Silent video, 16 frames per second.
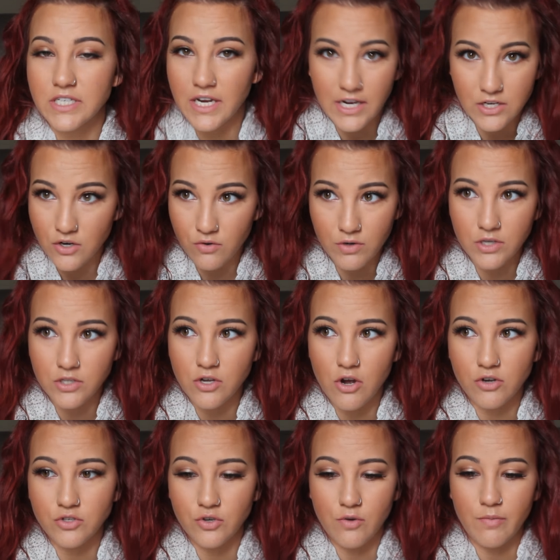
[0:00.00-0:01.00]
Like, I don't want to
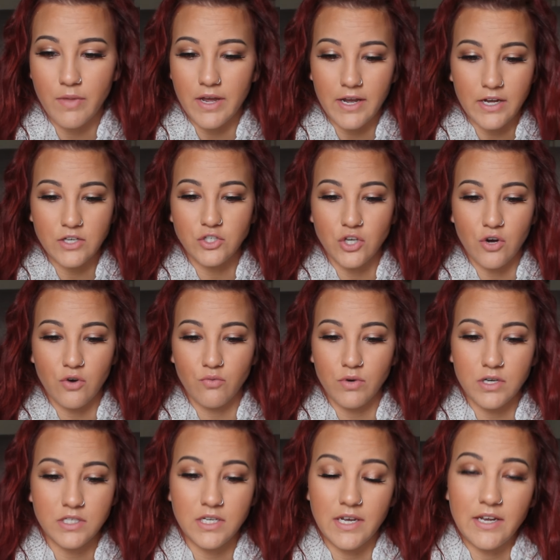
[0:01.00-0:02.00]
talk to him. Like, I don't
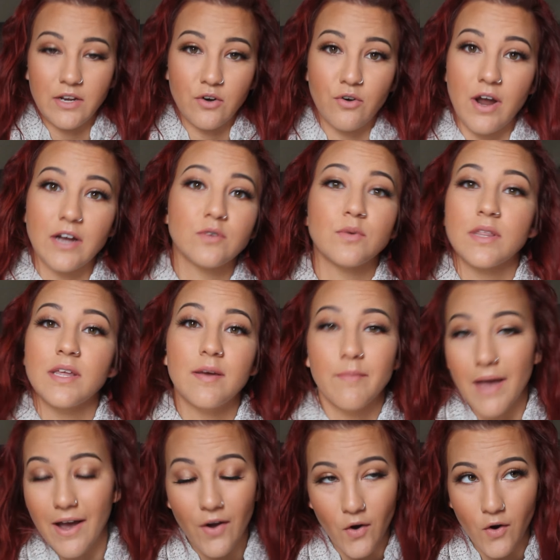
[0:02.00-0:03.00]
want to interact with
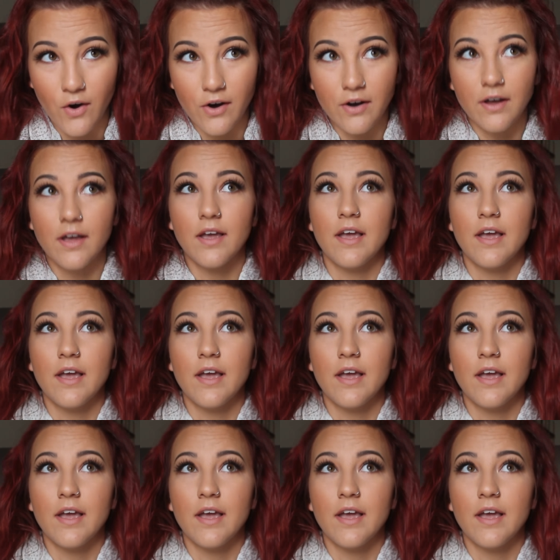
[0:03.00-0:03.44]
him at all.